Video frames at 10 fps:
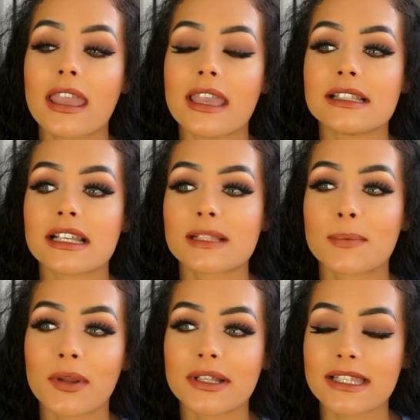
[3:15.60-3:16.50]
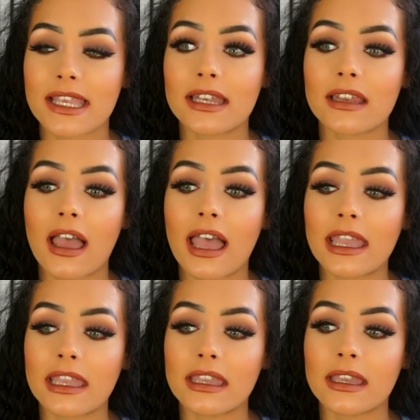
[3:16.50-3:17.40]
is experiencing
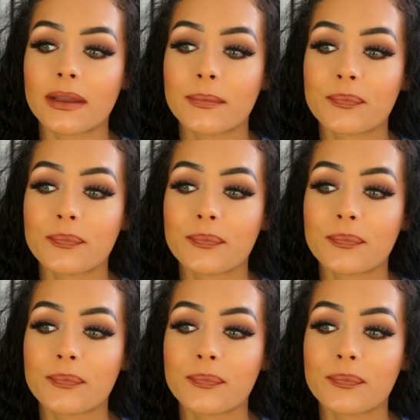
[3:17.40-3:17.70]
a